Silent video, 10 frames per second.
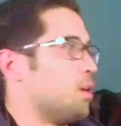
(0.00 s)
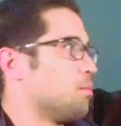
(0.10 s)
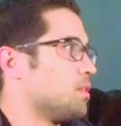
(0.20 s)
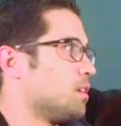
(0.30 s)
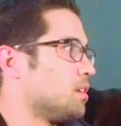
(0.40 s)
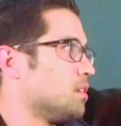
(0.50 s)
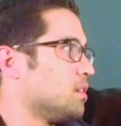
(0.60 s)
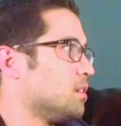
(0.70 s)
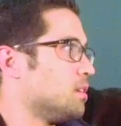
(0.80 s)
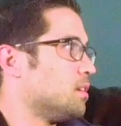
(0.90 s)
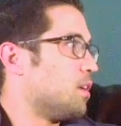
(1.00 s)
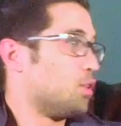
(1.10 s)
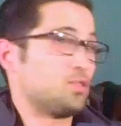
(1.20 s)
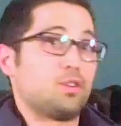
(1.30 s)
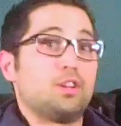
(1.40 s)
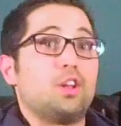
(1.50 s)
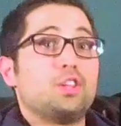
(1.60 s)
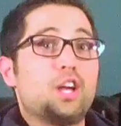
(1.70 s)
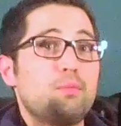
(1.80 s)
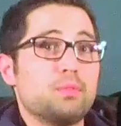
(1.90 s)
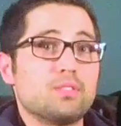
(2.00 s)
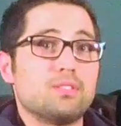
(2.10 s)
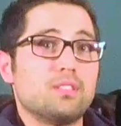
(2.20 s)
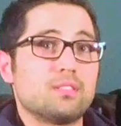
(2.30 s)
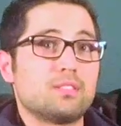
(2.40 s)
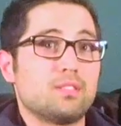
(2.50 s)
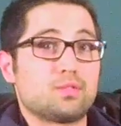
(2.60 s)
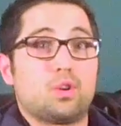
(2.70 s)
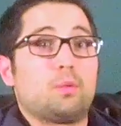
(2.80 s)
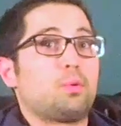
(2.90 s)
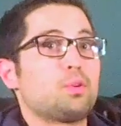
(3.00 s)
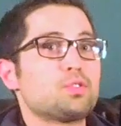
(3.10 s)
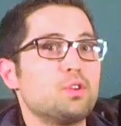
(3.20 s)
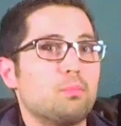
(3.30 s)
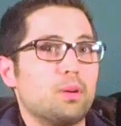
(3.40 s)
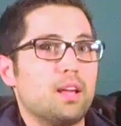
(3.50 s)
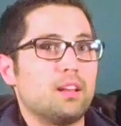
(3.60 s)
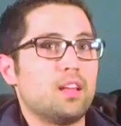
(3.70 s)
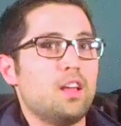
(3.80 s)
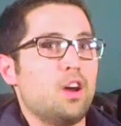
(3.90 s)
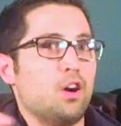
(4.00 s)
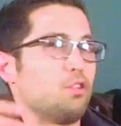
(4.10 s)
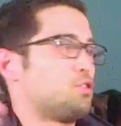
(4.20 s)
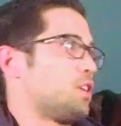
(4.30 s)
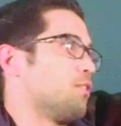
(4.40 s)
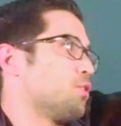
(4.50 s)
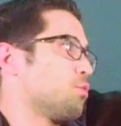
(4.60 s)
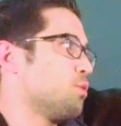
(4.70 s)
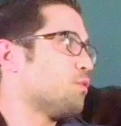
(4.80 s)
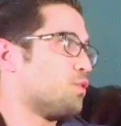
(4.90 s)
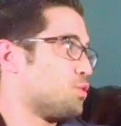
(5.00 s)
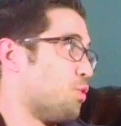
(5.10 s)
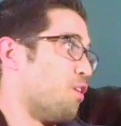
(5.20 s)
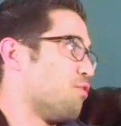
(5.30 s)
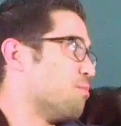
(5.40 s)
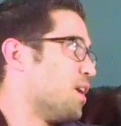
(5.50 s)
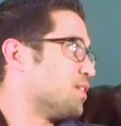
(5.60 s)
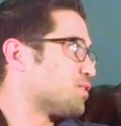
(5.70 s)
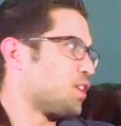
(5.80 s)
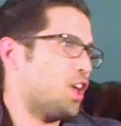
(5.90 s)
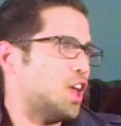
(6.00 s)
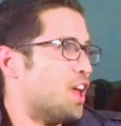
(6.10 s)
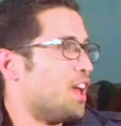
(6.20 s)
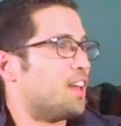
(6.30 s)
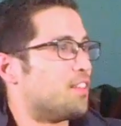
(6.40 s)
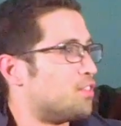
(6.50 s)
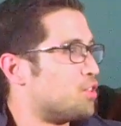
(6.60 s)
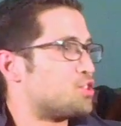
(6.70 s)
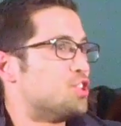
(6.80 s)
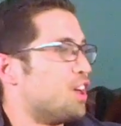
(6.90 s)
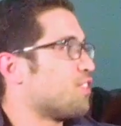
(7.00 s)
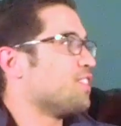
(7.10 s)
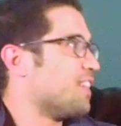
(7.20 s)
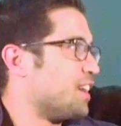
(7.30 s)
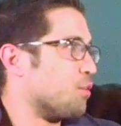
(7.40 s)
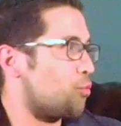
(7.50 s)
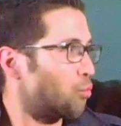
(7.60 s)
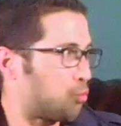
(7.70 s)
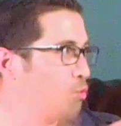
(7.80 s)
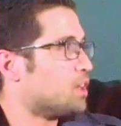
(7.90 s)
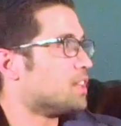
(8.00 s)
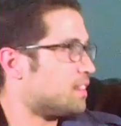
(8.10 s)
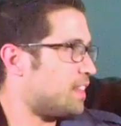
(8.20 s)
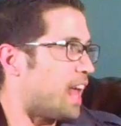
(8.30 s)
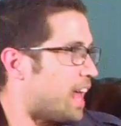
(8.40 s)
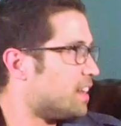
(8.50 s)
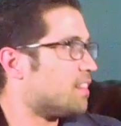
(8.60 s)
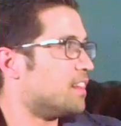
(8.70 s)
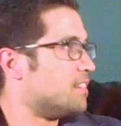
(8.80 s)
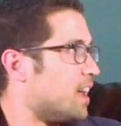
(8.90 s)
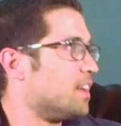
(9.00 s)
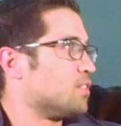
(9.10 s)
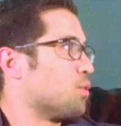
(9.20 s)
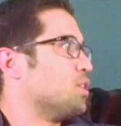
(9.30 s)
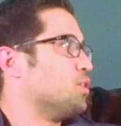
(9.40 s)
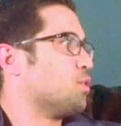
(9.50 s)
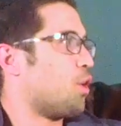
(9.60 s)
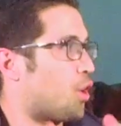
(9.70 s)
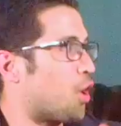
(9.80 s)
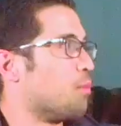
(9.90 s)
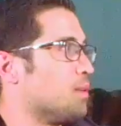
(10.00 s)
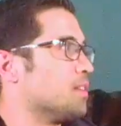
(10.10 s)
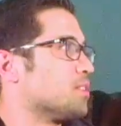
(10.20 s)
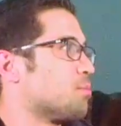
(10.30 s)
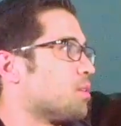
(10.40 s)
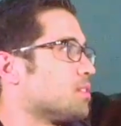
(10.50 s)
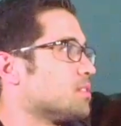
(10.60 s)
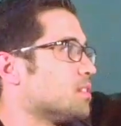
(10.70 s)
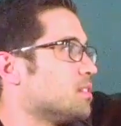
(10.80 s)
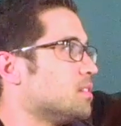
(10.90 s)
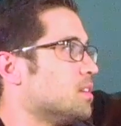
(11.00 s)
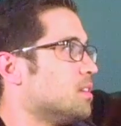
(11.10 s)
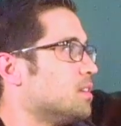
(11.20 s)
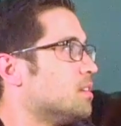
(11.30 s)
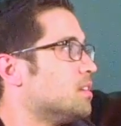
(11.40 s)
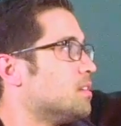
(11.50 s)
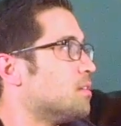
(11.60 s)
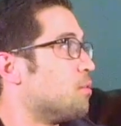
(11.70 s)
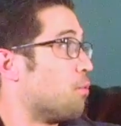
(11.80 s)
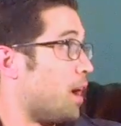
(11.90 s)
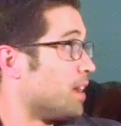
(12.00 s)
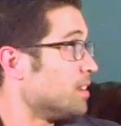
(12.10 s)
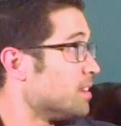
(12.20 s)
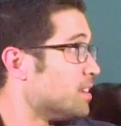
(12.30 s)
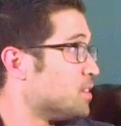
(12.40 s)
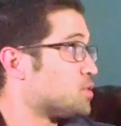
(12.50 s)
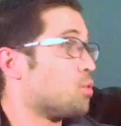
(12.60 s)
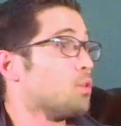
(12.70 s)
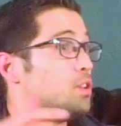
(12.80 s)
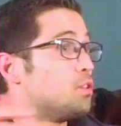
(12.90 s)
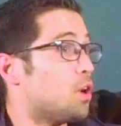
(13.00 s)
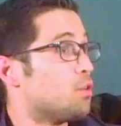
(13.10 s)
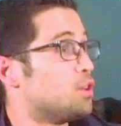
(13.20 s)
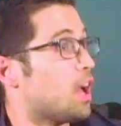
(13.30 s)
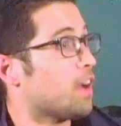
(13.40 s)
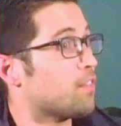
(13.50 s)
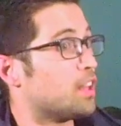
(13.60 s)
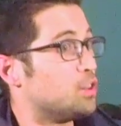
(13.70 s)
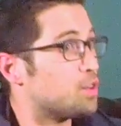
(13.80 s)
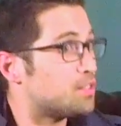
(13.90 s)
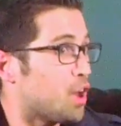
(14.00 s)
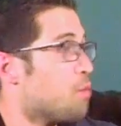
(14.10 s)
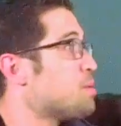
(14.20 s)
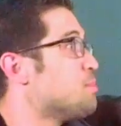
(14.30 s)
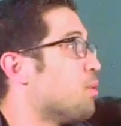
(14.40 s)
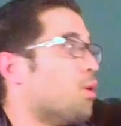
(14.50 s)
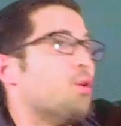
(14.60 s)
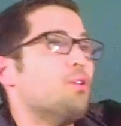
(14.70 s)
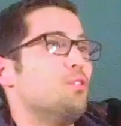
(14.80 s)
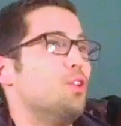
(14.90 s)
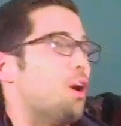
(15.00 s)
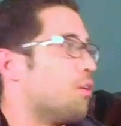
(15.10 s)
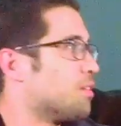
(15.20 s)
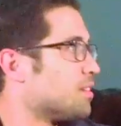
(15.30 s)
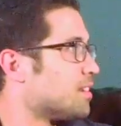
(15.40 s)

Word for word: company. I'll start an online business. I'll start a personal brand. I'll go travel the world for 12 months. Like, there's nothing that it really, at the end of the day, is going to do to harm me as a person. It's tough to beat that. Right? Yeah. So when you go and you have that, you can tell people no.